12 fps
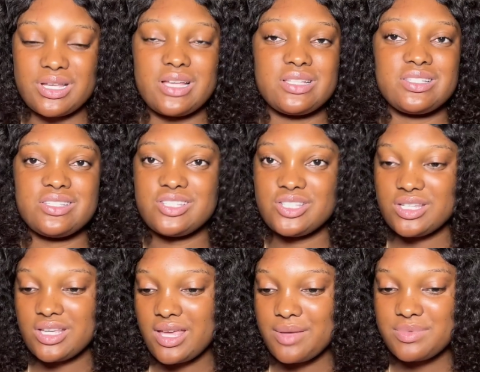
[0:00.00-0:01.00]
And she
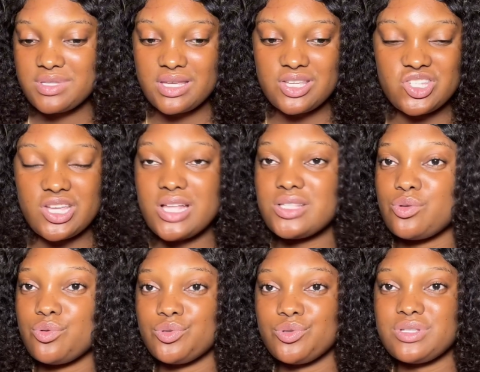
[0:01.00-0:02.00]
kept saying she has
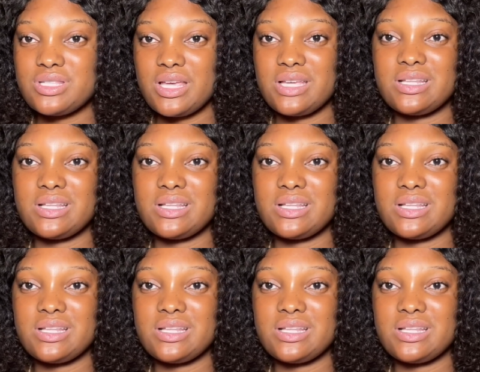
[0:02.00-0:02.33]
not dead.